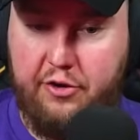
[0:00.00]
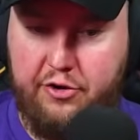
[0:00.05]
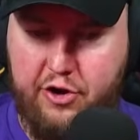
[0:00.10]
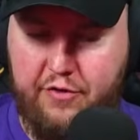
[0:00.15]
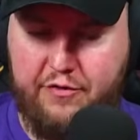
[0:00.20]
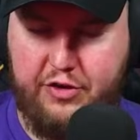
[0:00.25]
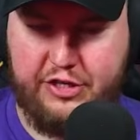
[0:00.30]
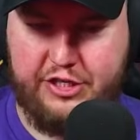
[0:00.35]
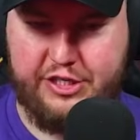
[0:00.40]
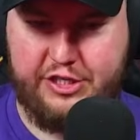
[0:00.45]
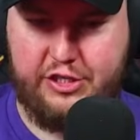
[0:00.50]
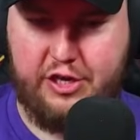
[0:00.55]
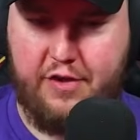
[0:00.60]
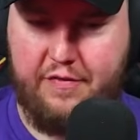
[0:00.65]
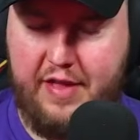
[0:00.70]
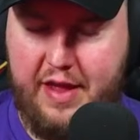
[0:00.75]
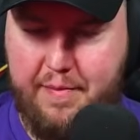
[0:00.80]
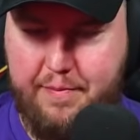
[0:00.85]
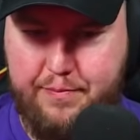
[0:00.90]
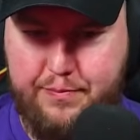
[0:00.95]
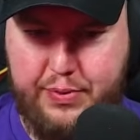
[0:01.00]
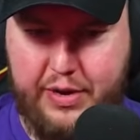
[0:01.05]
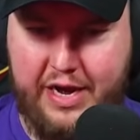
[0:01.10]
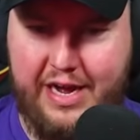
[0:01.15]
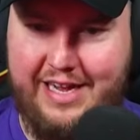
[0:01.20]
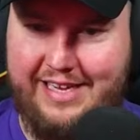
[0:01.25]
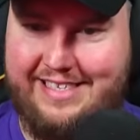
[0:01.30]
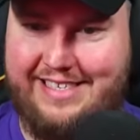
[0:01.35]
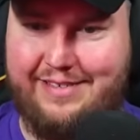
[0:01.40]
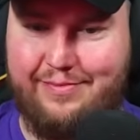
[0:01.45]
know if you just saw that, but
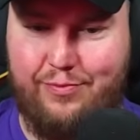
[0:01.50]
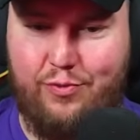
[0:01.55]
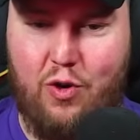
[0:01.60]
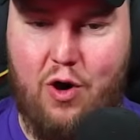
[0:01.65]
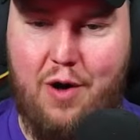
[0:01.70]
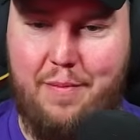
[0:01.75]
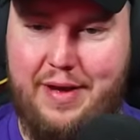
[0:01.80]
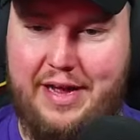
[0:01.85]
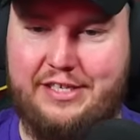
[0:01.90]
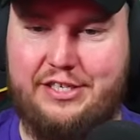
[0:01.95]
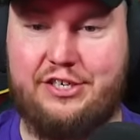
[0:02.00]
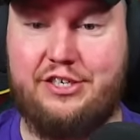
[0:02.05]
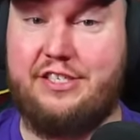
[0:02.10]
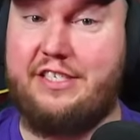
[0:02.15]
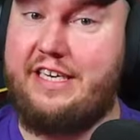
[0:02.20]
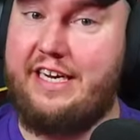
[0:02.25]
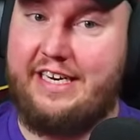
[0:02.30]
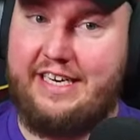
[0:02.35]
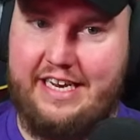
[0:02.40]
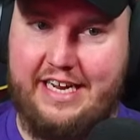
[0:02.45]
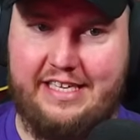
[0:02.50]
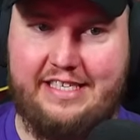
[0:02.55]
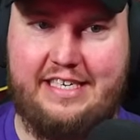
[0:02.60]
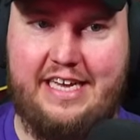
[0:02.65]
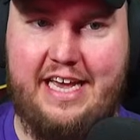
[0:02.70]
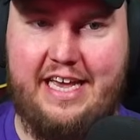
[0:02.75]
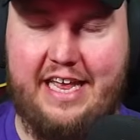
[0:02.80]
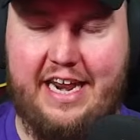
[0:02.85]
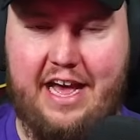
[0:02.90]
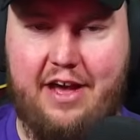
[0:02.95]
Wallmaster did get
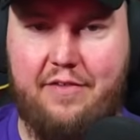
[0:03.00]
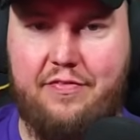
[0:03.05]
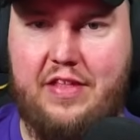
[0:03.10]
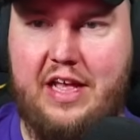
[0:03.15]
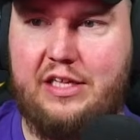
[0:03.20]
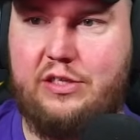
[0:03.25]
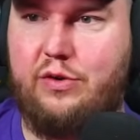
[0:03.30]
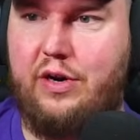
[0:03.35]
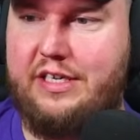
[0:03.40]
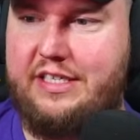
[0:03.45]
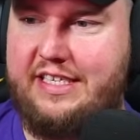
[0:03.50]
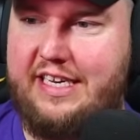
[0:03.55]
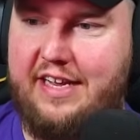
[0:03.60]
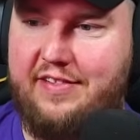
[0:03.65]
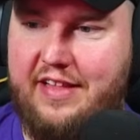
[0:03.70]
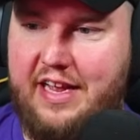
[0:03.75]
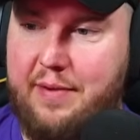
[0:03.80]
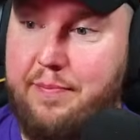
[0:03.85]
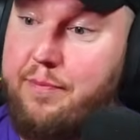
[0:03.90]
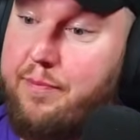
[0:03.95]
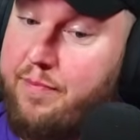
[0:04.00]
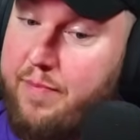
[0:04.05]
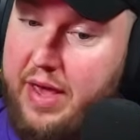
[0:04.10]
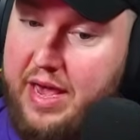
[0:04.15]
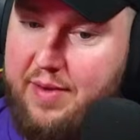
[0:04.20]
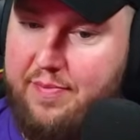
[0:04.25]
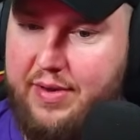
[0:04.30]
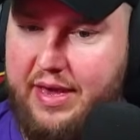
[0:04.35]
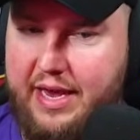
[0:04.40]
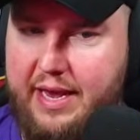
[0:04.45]
taken out, and that's where I said, like,
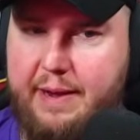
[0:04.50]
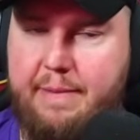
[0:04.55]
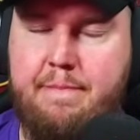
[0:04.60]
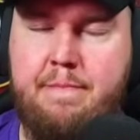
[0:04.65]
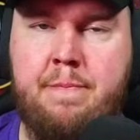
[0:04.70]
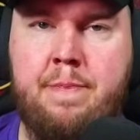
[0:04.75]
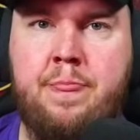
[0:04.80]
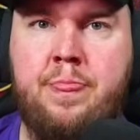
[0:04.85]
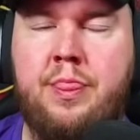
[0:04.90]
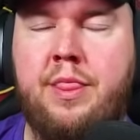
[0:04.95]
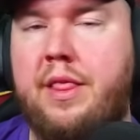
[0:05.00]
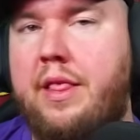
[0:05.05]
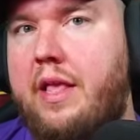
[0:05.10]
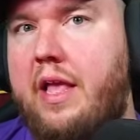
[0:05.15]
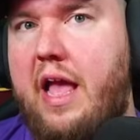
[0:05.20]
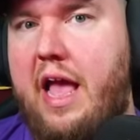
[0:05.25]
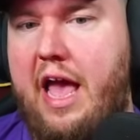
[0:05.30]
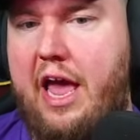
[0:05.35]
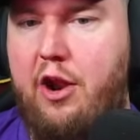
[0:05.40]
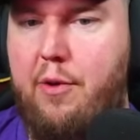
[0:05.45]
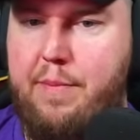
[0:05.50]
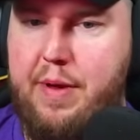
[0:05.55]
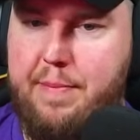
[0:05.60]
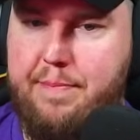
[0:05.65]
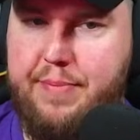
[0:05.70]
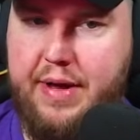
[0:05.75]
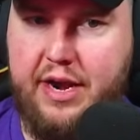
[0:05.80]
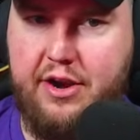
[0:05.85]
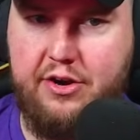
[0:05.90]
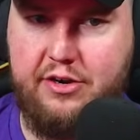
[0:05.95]
maybe it'll be
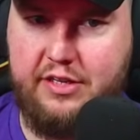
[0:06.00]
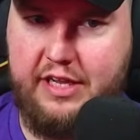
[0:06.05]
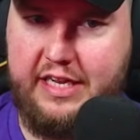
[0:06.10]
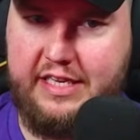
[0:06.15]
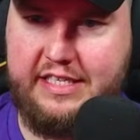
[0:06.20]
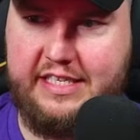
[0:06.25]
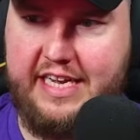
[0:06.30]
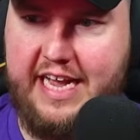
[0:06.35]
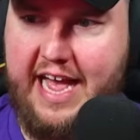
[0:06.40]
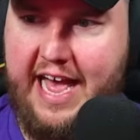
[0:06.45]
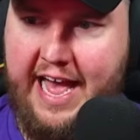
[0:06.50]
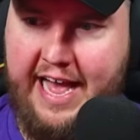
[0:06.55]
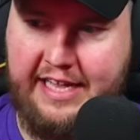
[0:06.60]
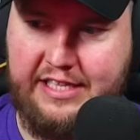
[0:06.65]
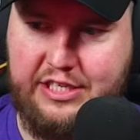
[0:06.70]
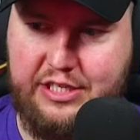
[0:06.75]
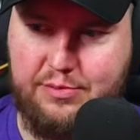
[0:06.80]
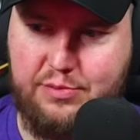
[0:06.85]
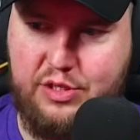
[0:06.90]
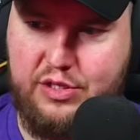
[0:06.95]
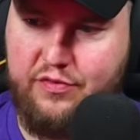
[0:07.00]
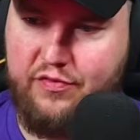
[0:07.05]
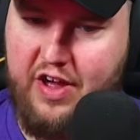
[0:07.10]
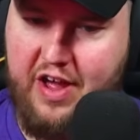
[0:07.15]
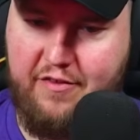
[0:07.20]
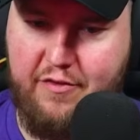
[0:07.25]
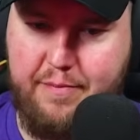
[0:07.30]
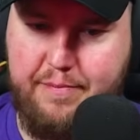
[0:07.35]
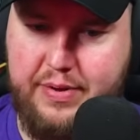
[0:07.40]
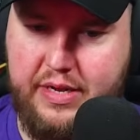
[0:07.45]
better like to add some
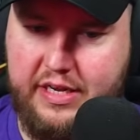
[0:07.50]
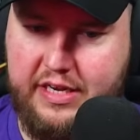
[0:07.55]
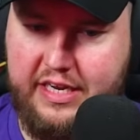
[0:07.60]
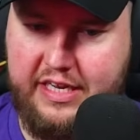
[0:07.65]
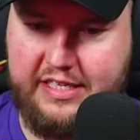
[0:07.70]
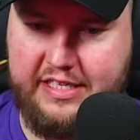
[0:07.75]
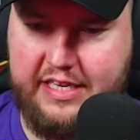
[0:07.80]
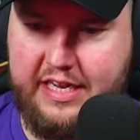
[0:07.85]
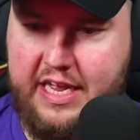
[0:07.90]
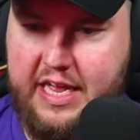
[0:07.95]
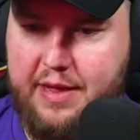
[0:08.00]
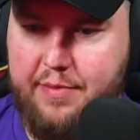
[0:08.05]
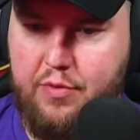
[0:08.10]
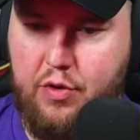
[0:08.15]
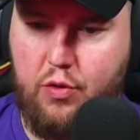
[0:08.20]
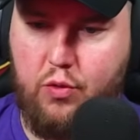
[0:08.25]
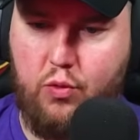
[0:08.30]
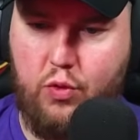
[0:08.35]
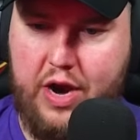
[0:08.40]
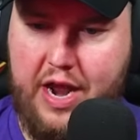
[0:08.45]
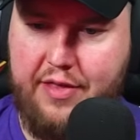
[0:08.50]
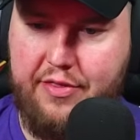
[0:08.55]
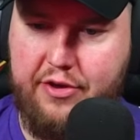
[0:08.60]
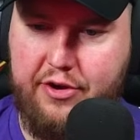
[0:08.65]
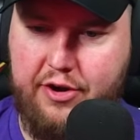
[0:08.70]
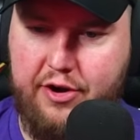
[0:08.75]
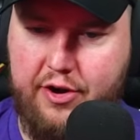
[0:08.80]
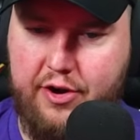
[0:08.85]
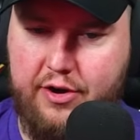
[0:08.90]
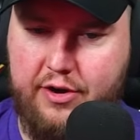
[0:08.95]
survivability to him, or
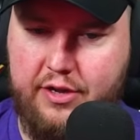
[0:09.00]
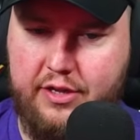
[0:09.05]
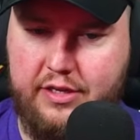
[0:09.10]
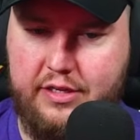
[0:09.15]
rather